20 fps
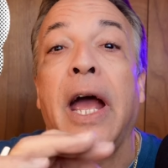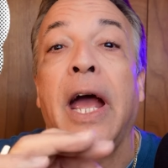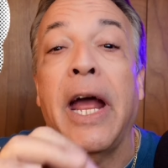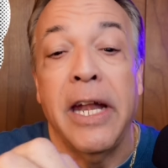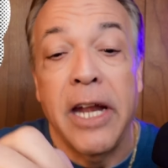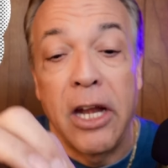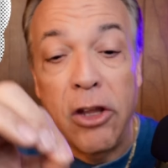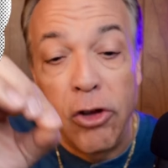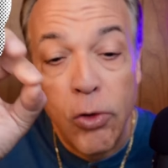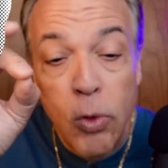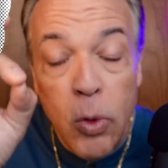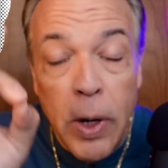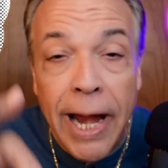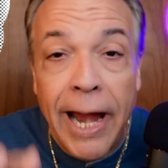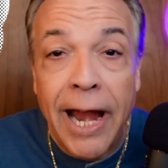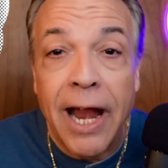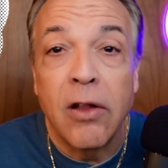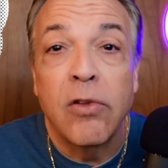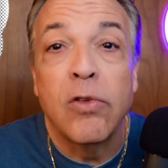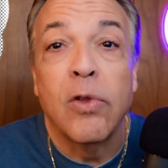and then you
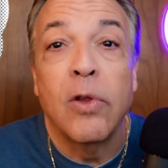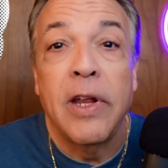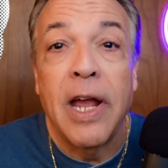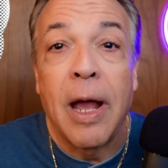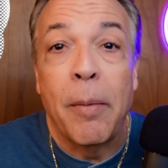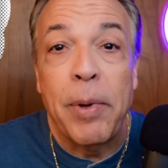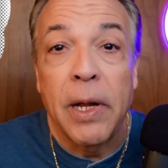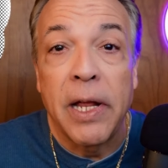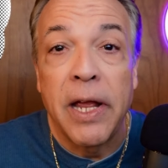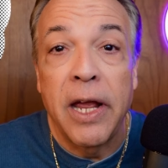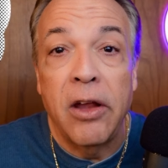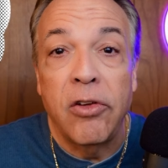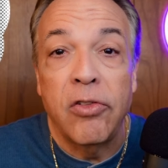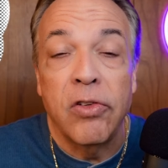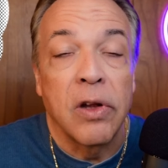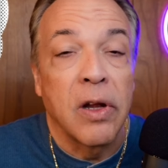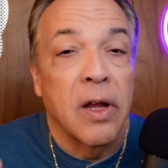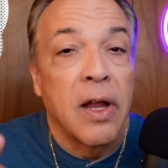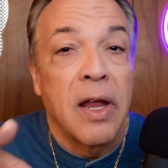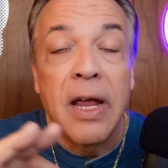cancel the
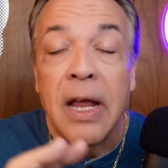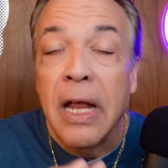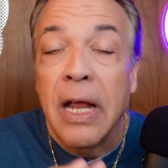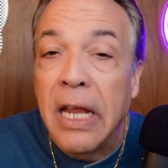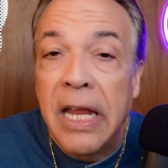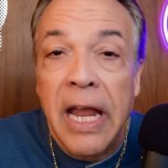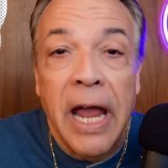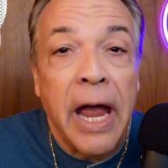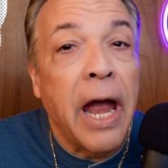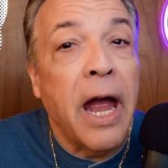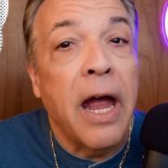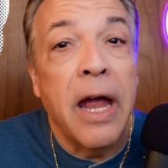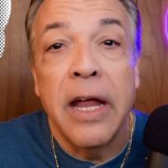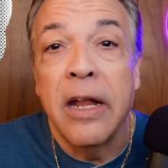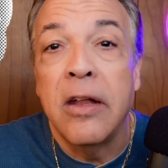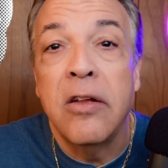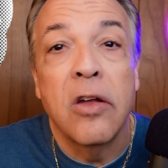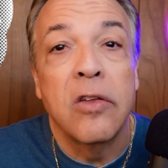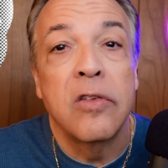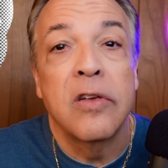application yeah,
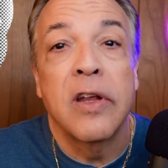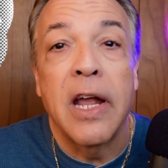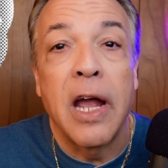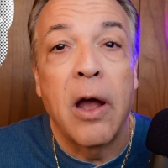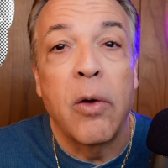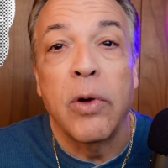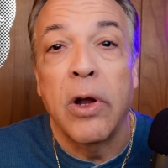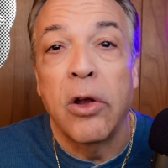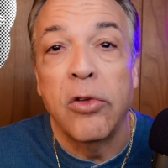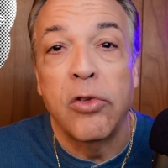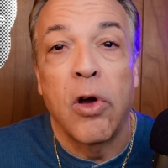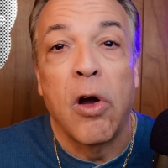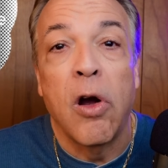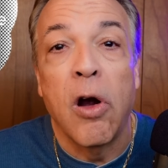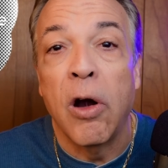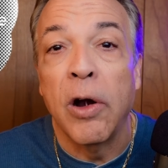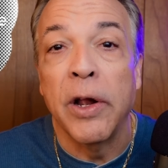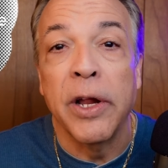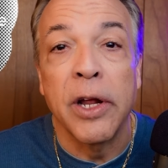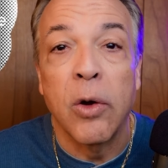it doesn't count as a
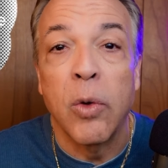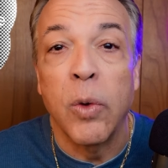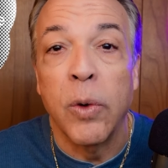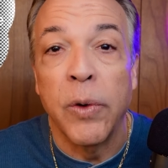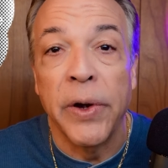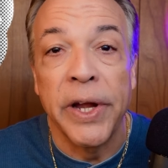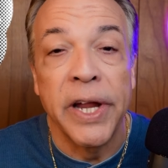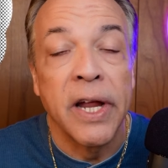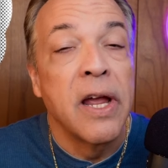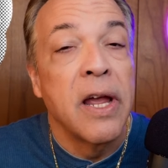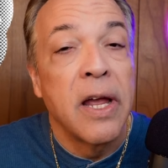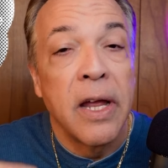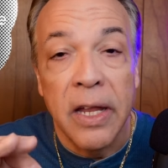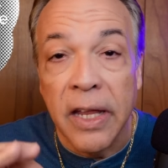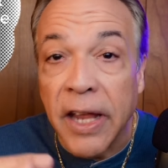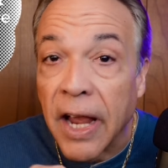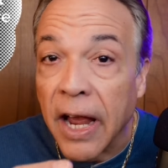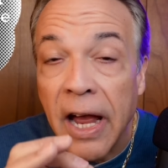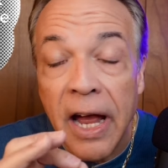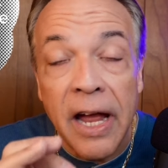hard inquiry.
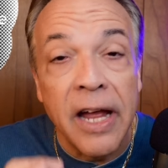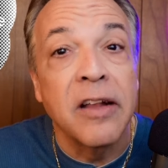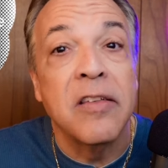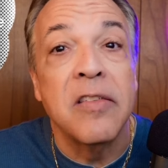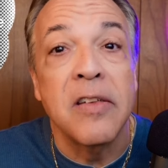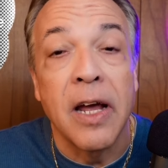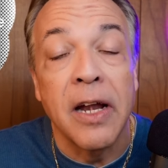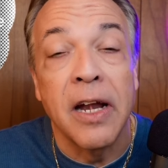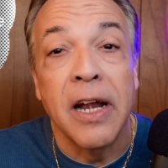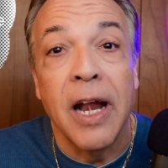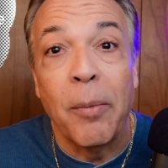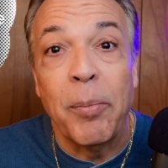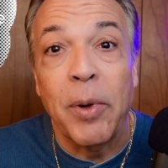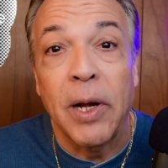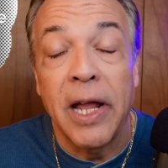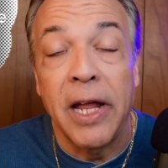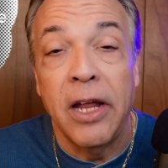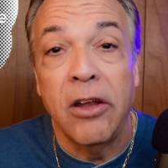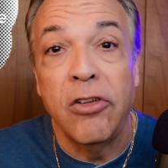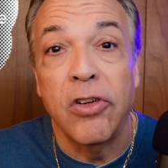Yeah, it's not an
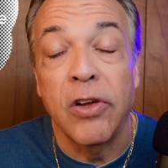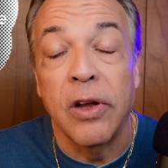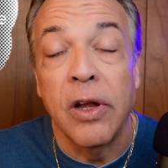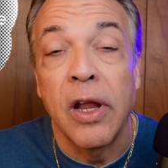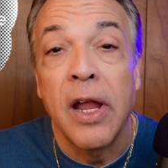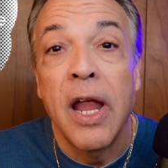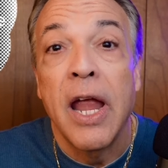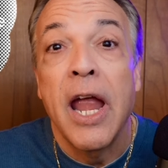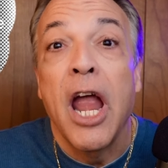application.